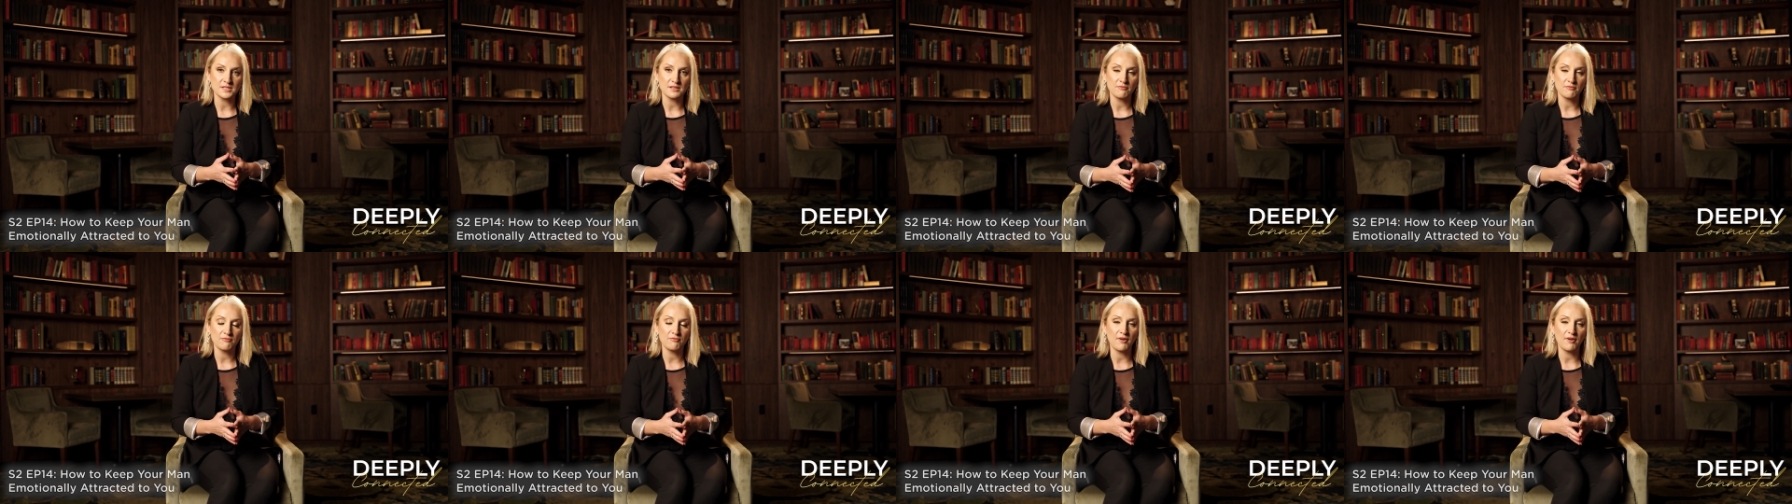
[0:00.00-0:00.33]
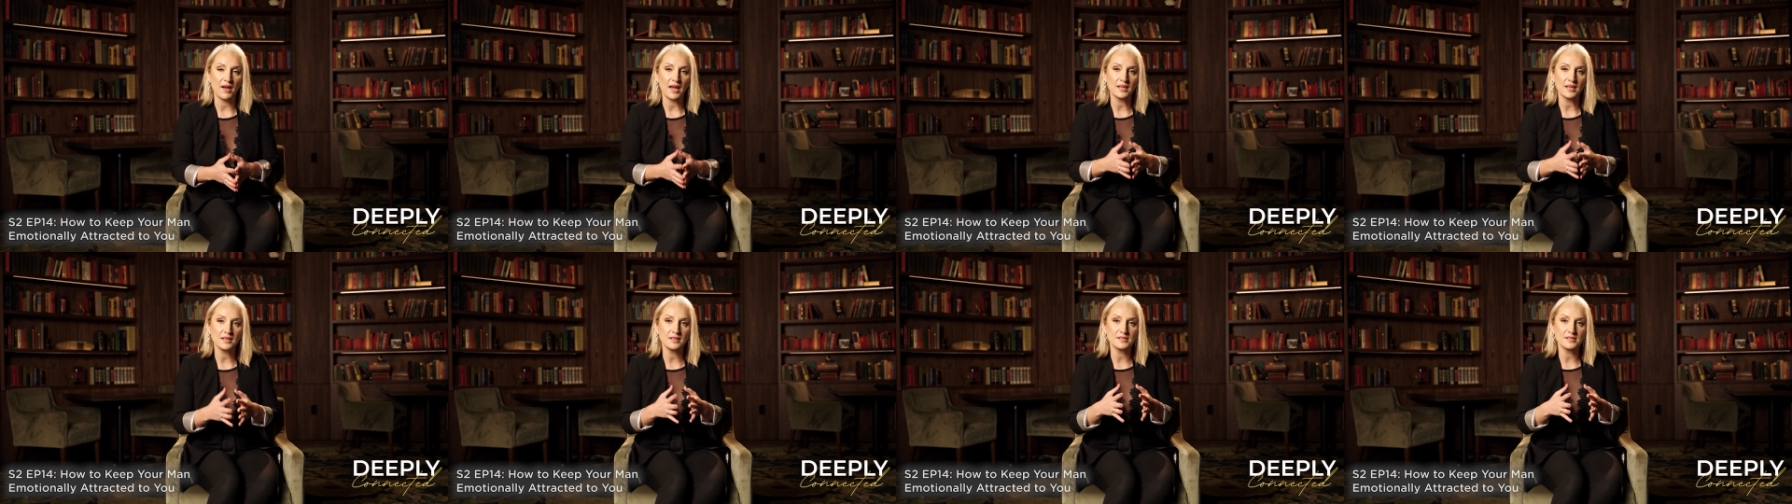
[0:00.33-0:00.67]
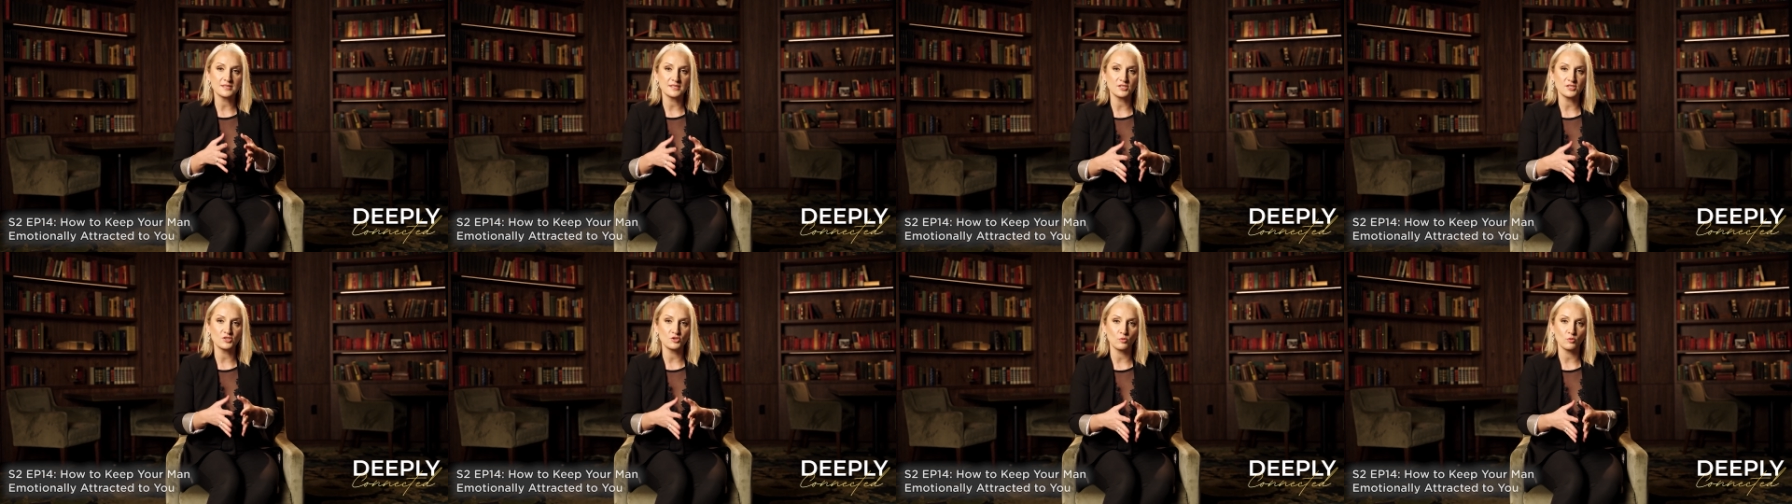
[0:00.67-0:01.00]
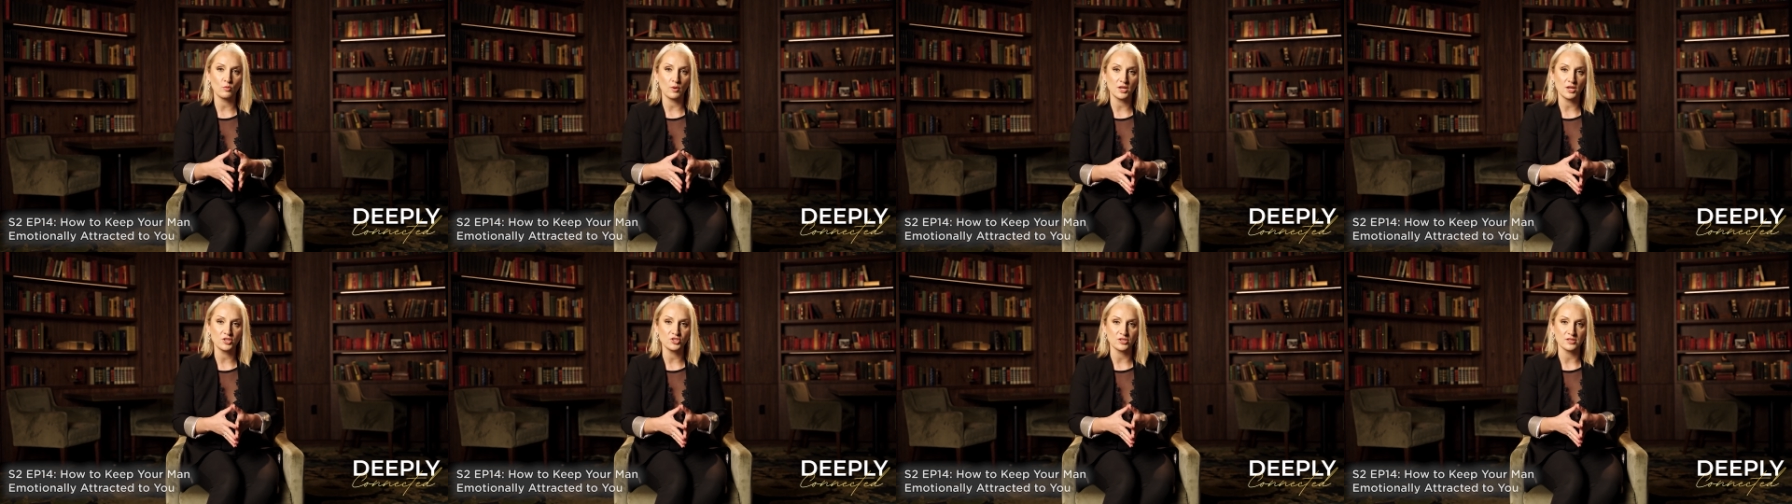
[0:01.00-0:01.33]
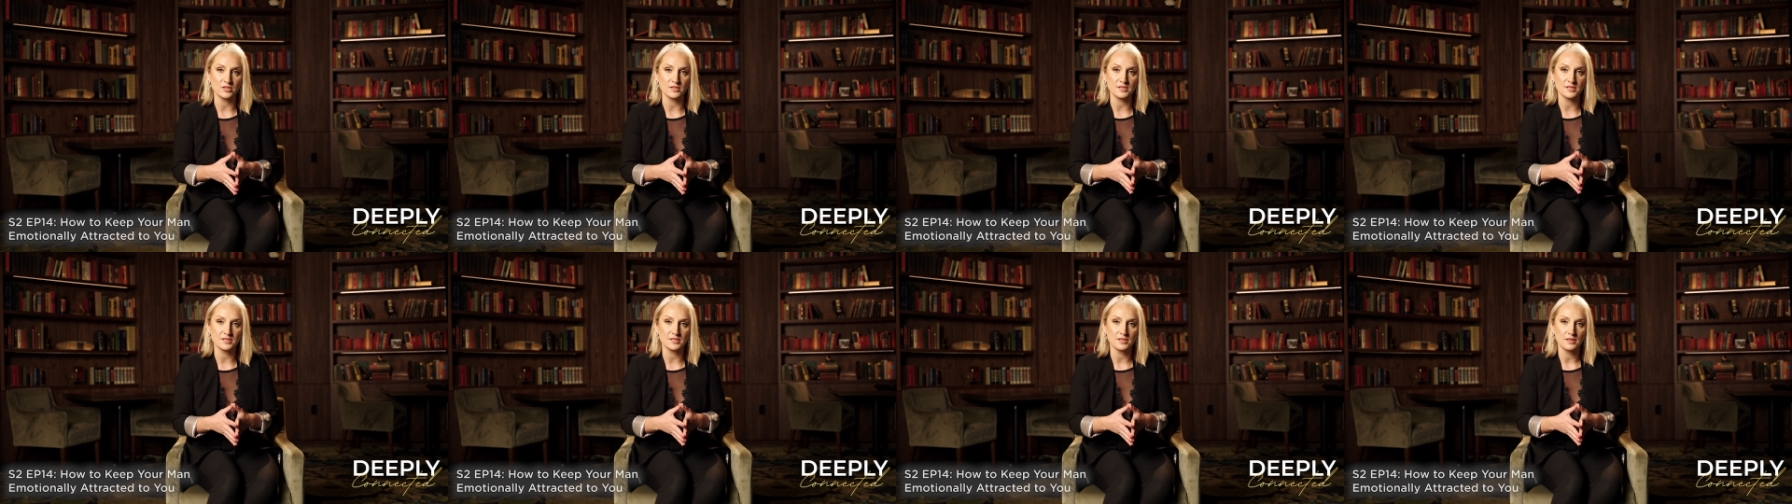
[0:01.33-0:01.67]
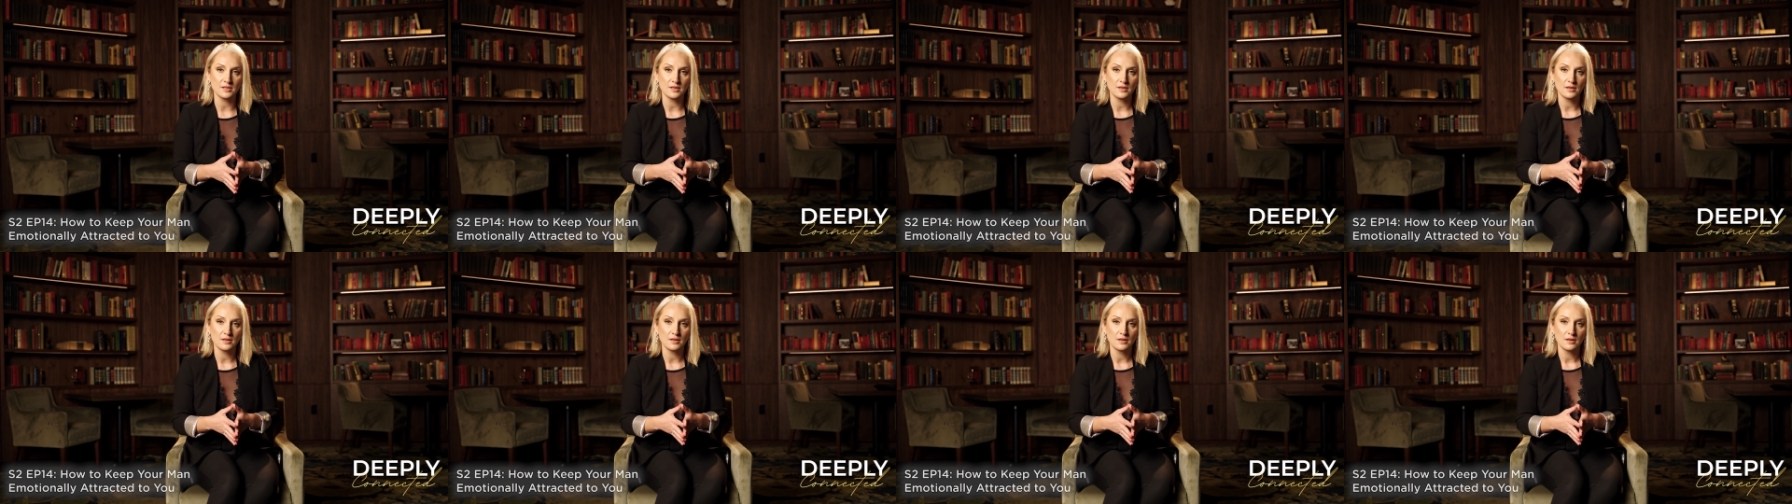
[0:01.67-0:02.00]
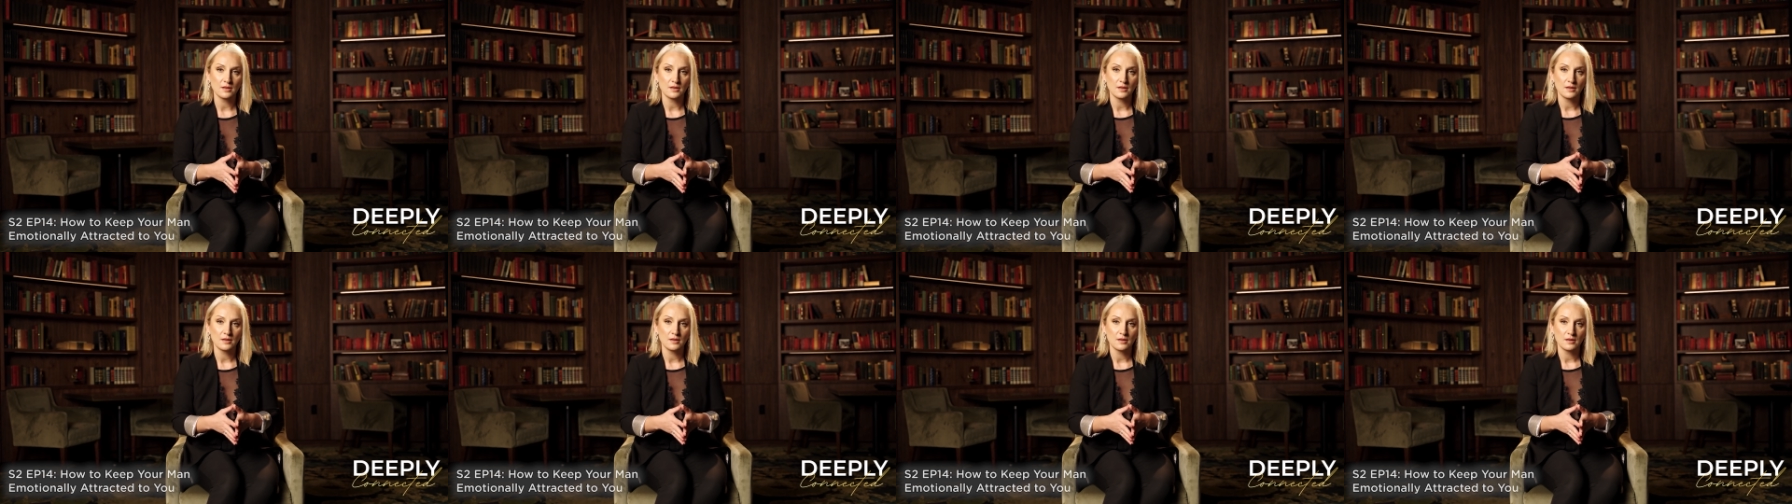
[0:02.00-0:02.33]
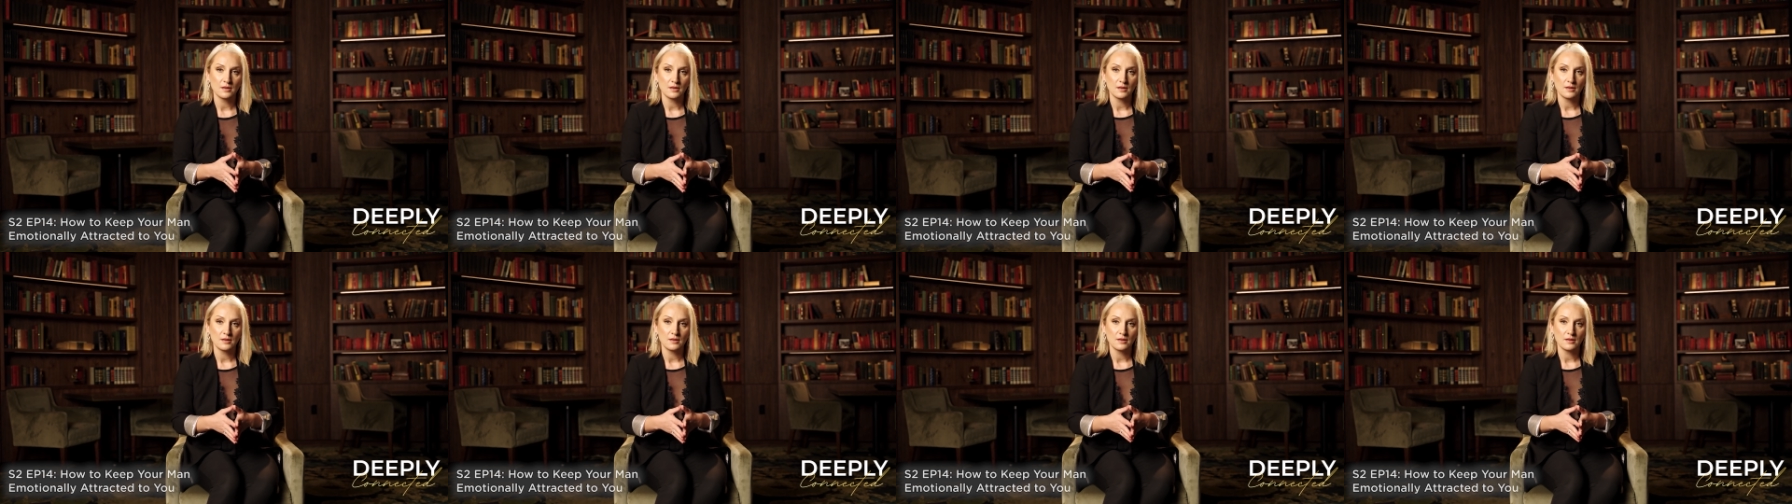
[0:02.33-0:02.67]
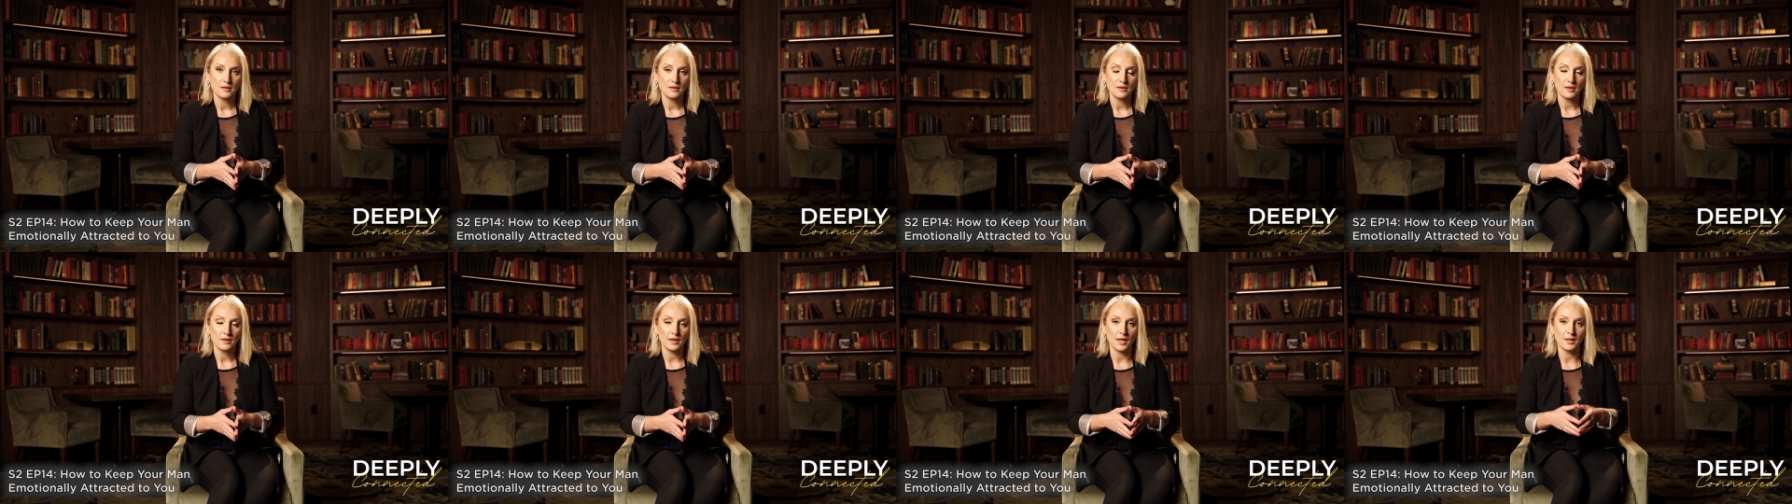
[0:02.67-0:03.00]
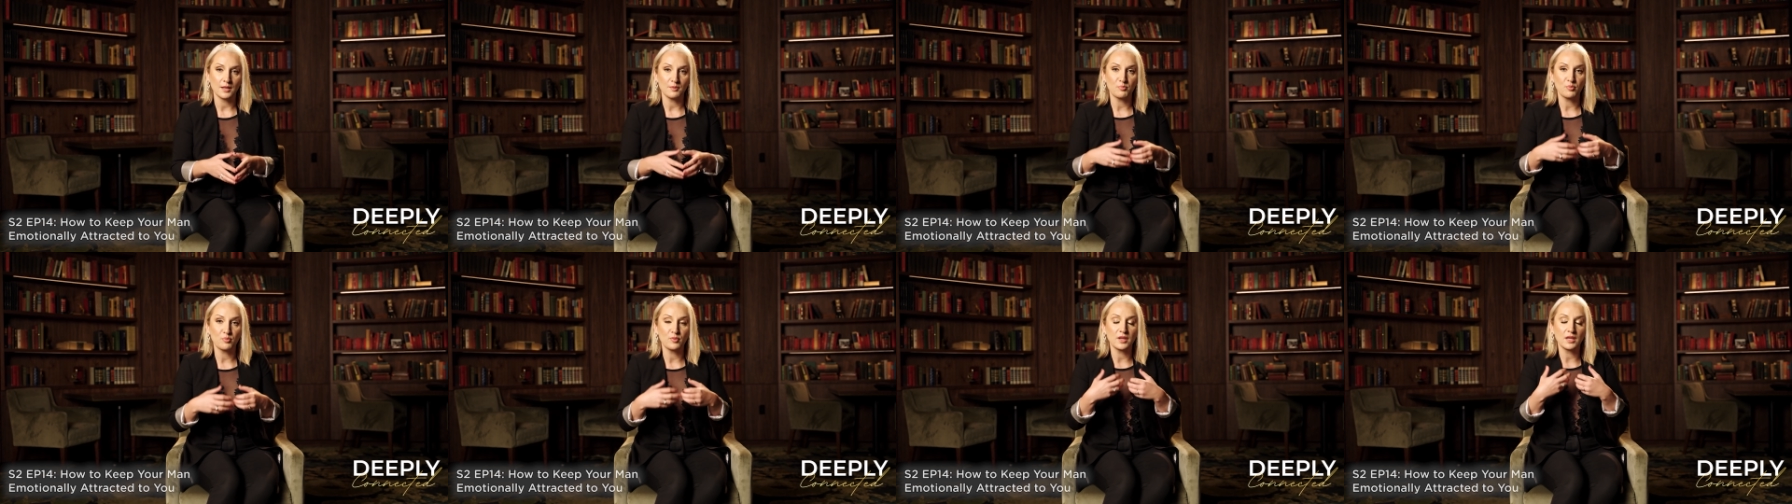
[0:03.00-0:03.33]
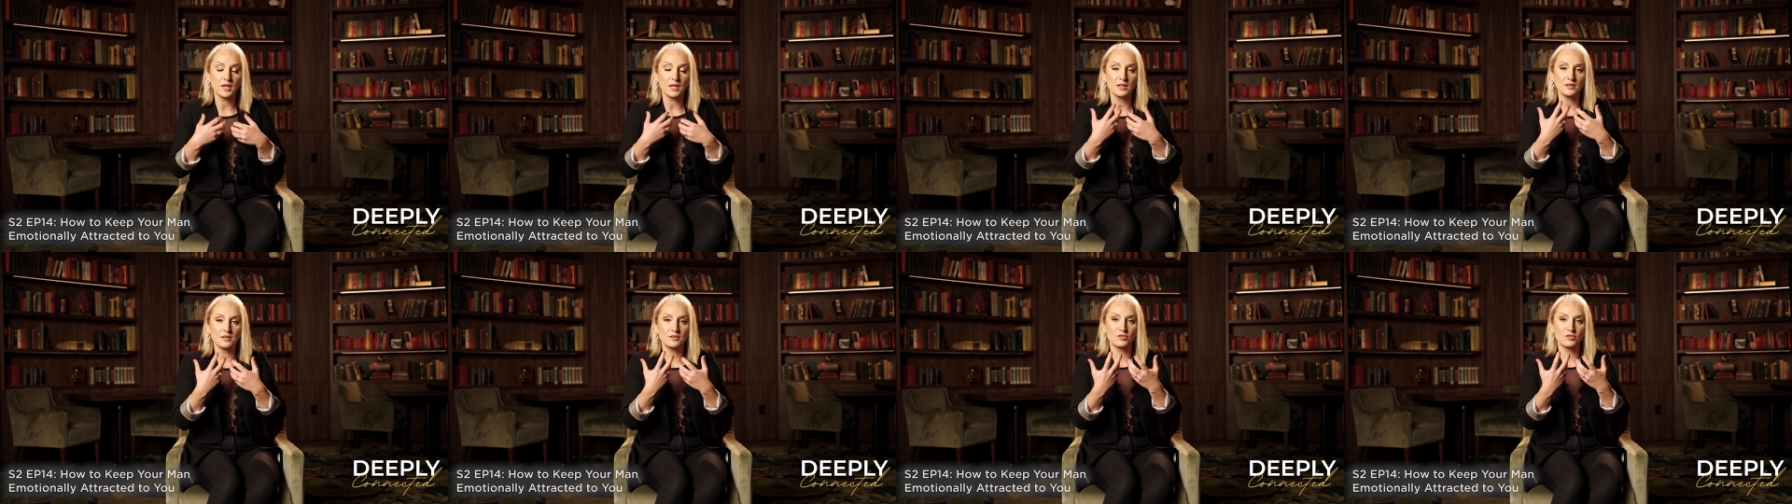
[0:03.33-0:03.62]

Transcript: find the situations, and bring it